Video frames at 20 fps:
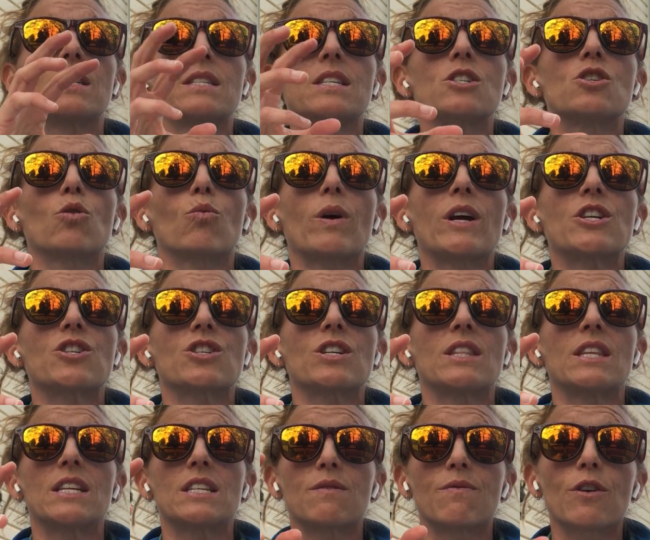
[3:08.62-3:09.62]

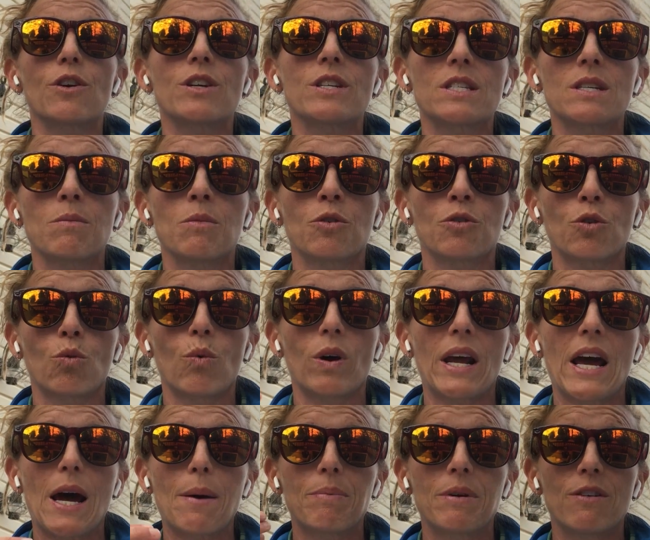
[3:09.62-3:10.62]
situation that is very similar to what
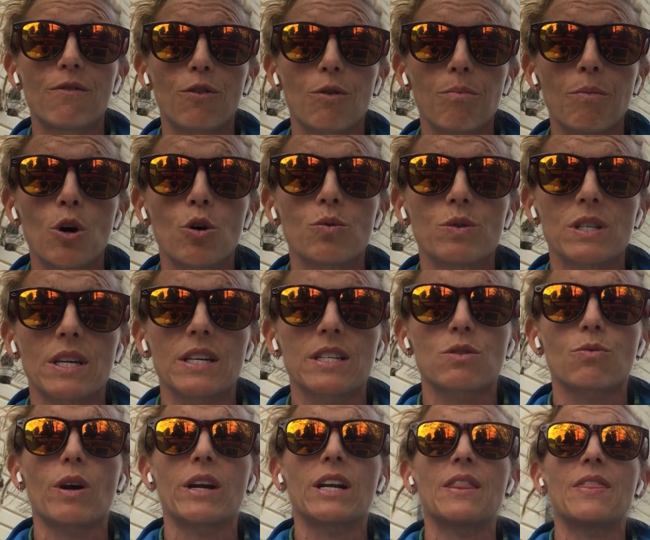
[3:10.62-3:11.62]
happened for
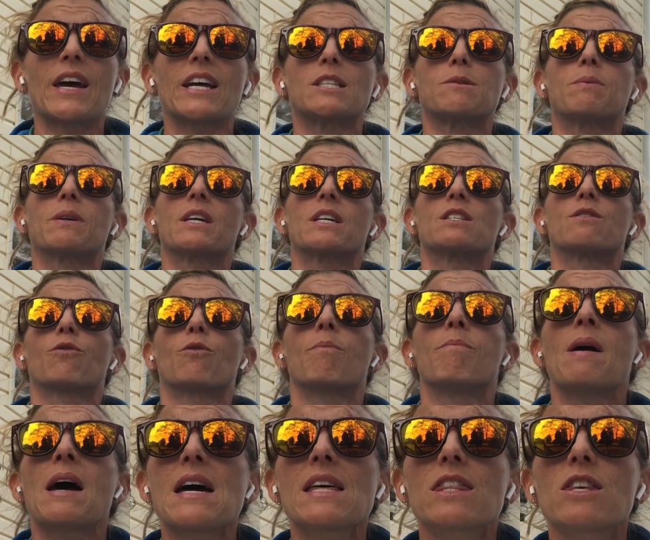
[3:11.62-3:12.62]
Moses, right? And that's because for
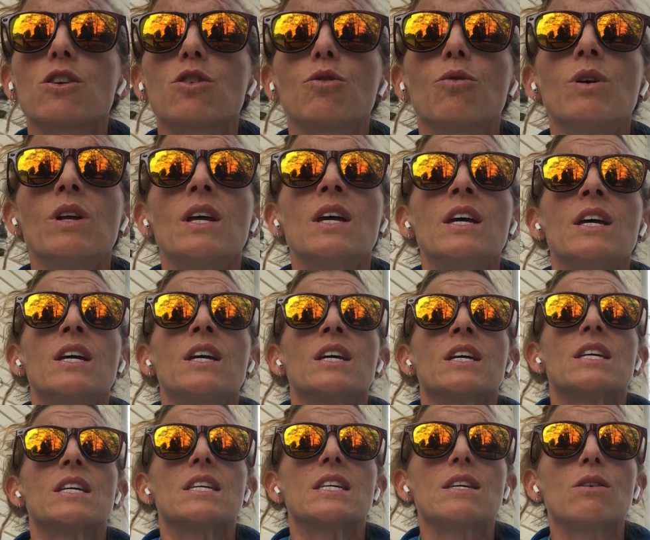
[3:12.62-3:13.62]
Matthew,
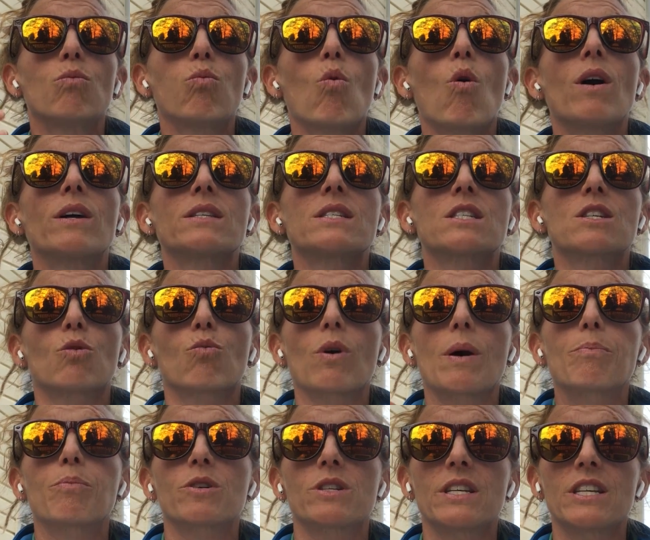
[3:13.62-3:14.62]
he wants to
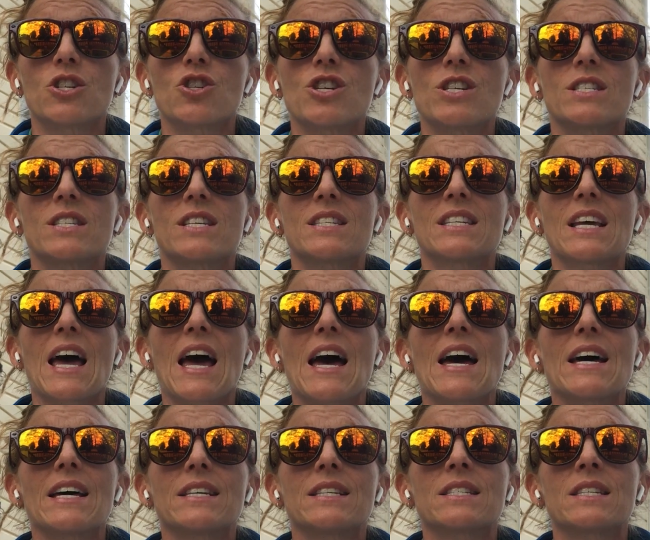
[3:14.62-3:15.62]
represent Jesus
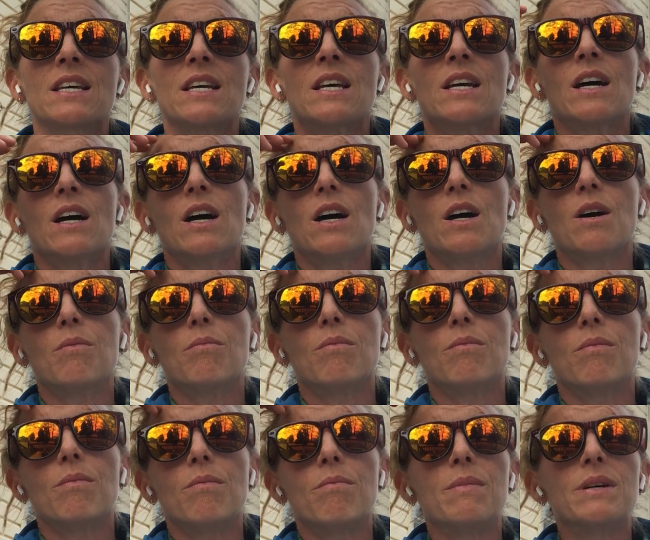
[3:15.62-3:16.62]
as
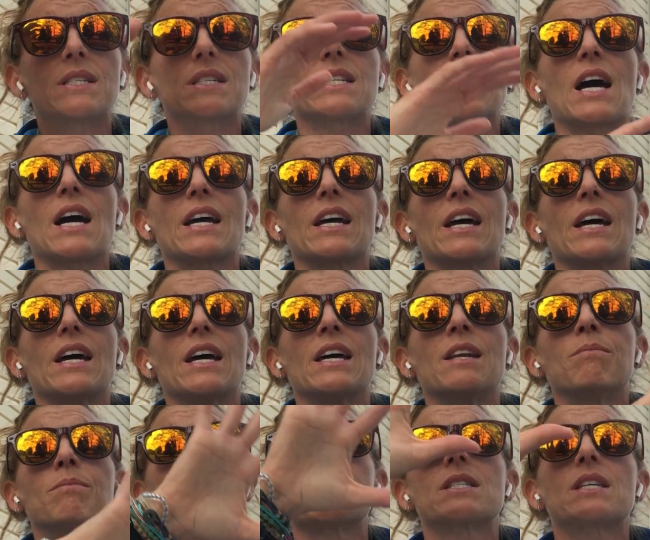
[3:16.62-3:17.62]
Messiah,
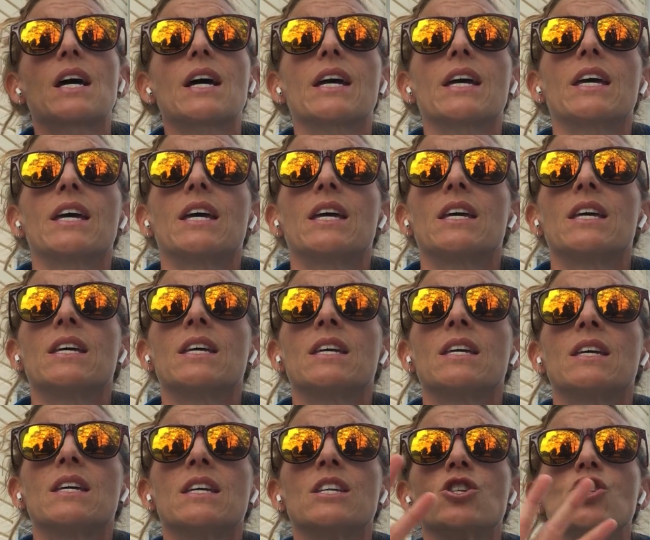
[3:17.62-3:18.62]
and Messiah
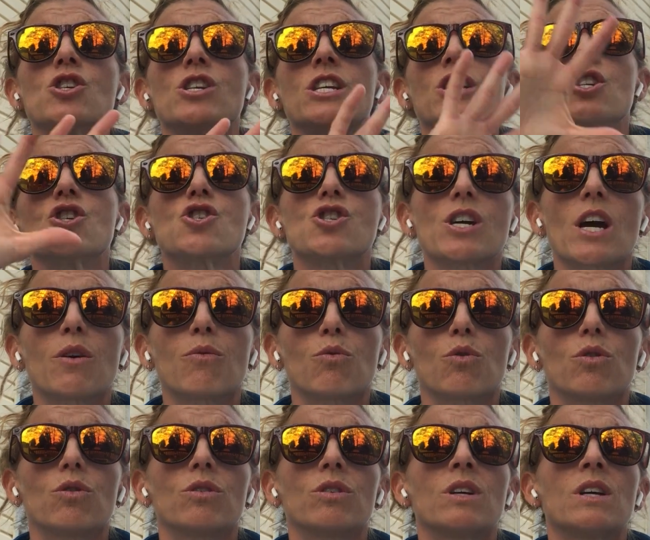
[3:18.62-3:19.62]
in
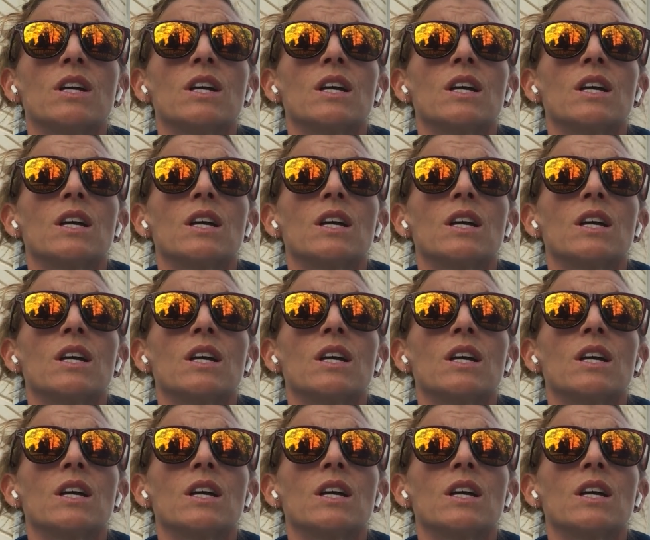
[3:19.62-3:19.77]
general.